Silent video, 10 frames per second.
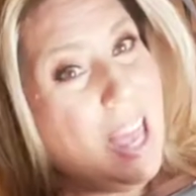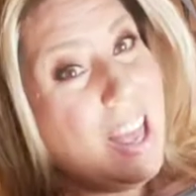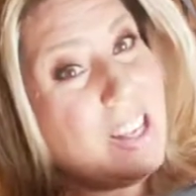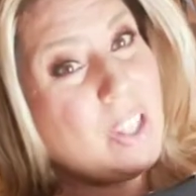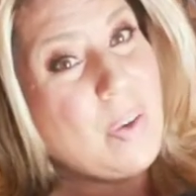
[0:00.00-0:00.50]

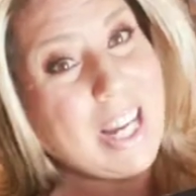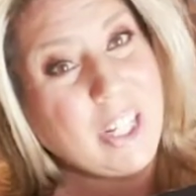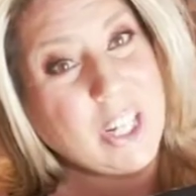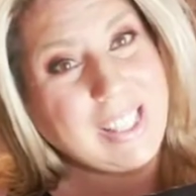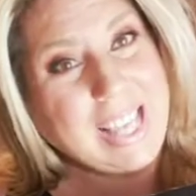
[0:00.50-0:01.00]
So I
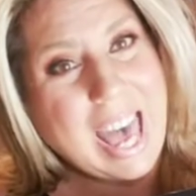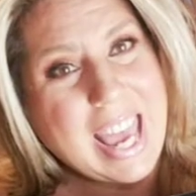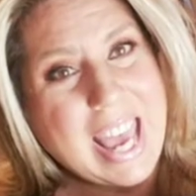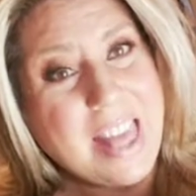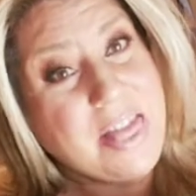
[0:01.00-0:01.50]
just
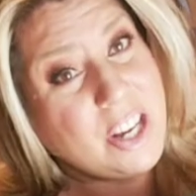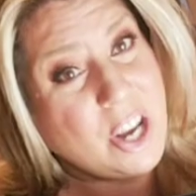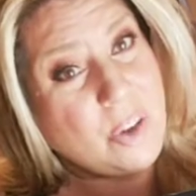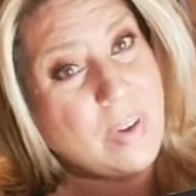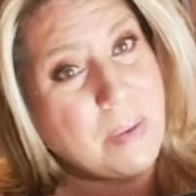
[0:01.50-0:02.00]
got in the
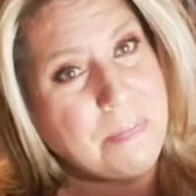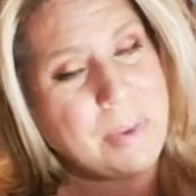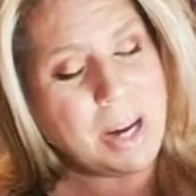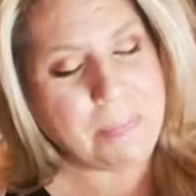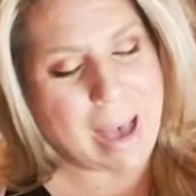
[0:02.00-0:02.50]

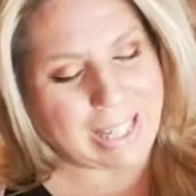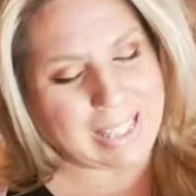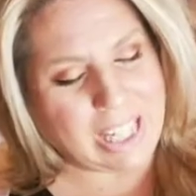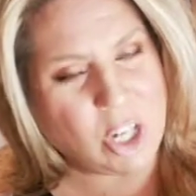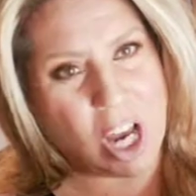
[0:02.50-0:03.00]
November
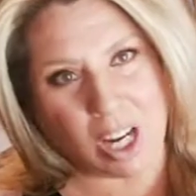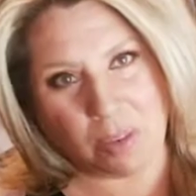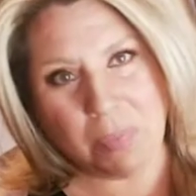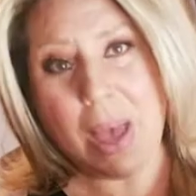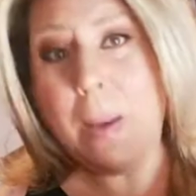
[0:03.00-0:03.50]

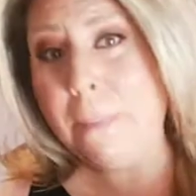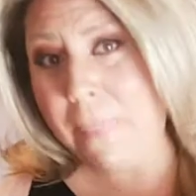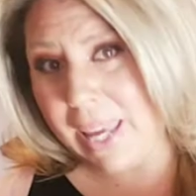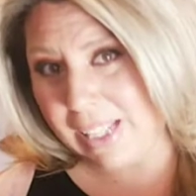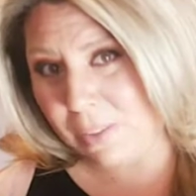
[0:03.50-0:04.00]
BoxyCharm
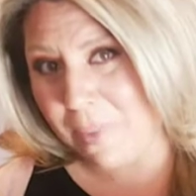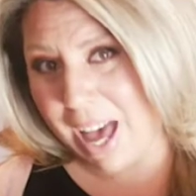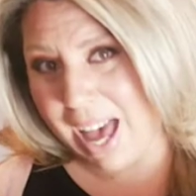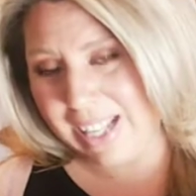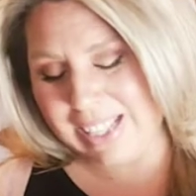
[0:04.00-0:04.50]
base
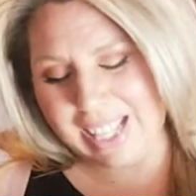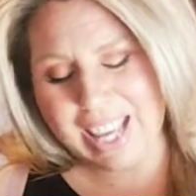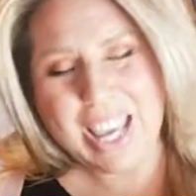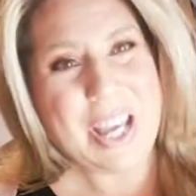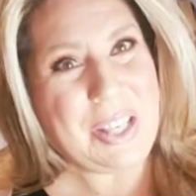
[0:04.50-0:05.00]
box.
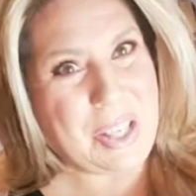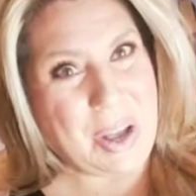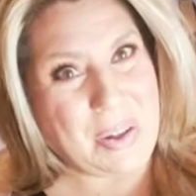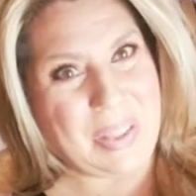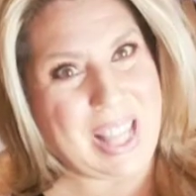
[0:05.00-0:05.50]

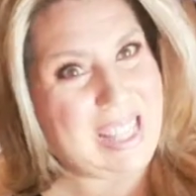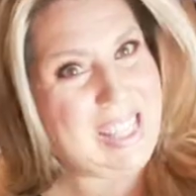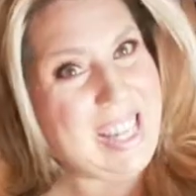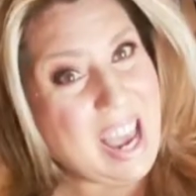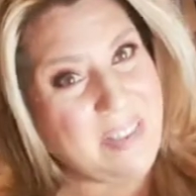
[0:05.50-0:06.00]
So let's
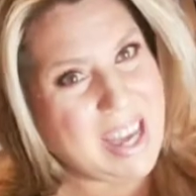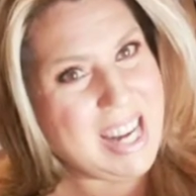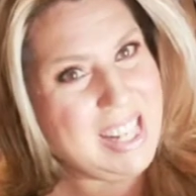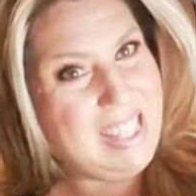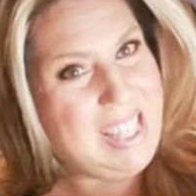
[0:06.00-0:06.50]
dive in
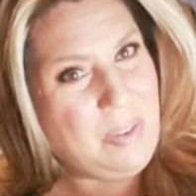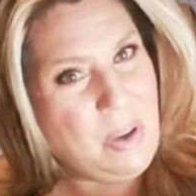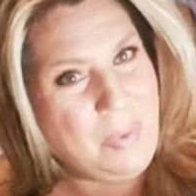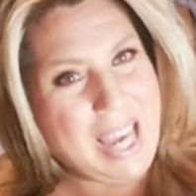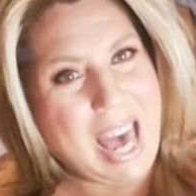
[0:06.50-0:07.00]
and see
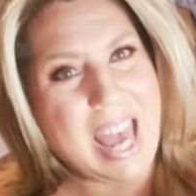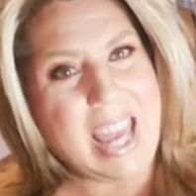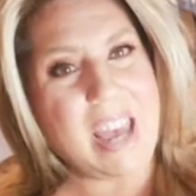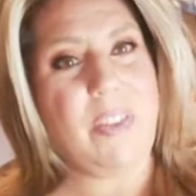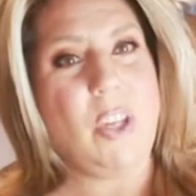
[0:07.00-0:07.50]
what we
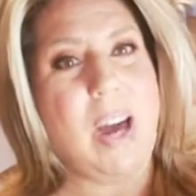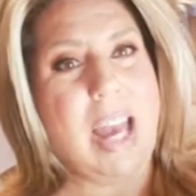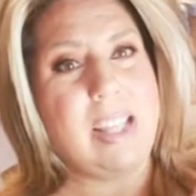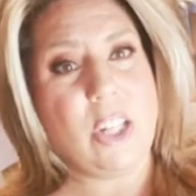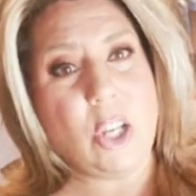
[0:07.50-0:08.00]
got. If you
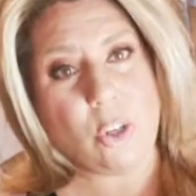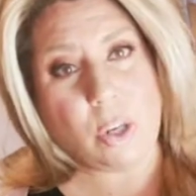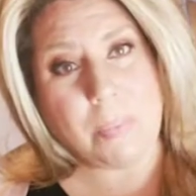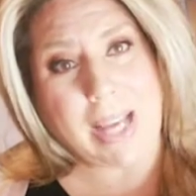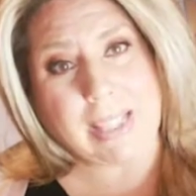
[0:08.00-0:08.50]
guys are new to
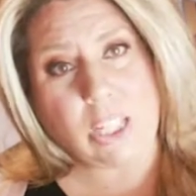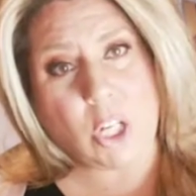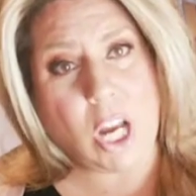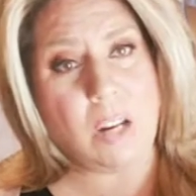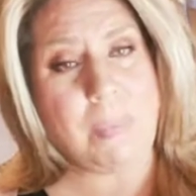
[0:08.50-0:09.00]

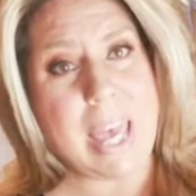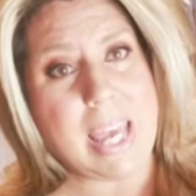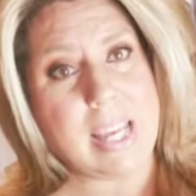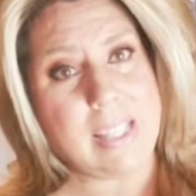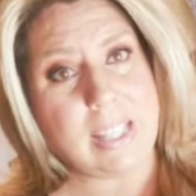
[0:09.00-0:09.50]
BoxyCharm, it
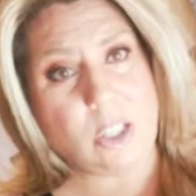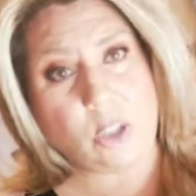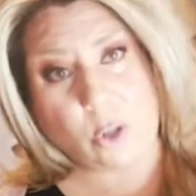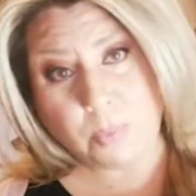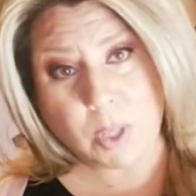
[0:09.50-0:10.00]
is a
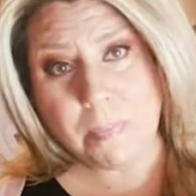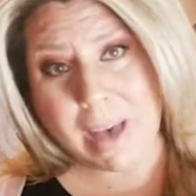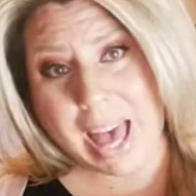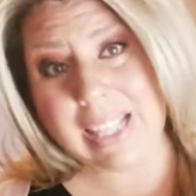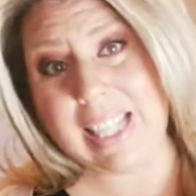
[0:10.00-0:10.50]
subscription
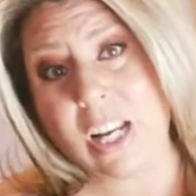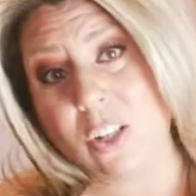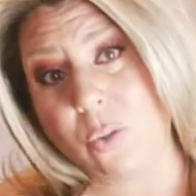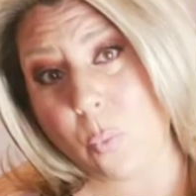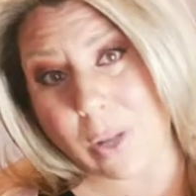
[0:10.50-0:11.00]
box that
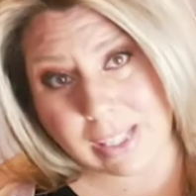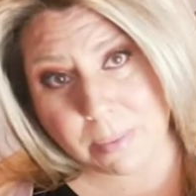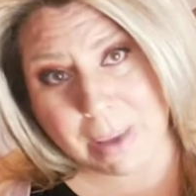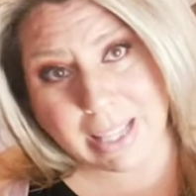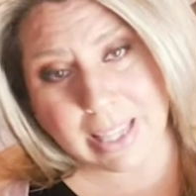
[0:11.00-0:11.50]
is once a
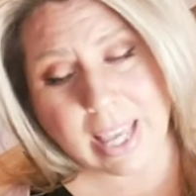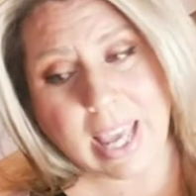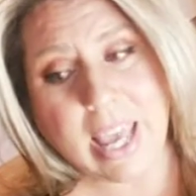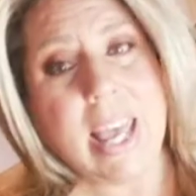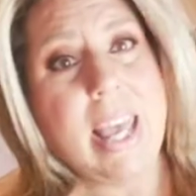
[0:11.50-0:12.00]
month.
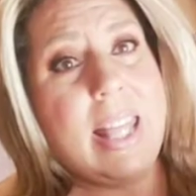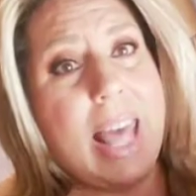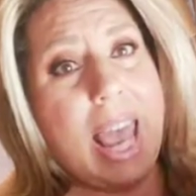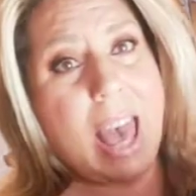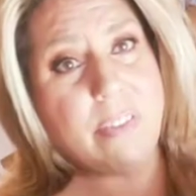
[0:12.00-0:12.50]

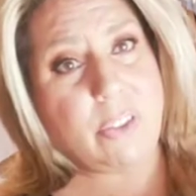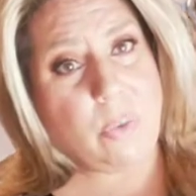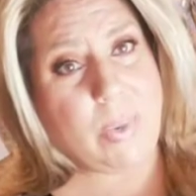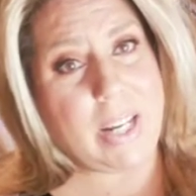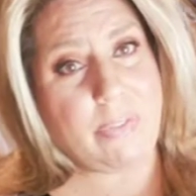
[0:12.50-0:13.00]
They have
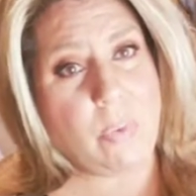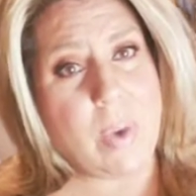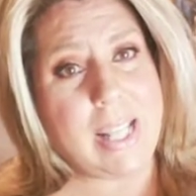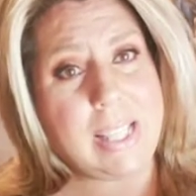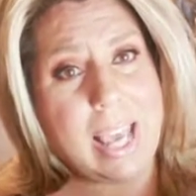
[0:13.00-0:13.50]
three different ones.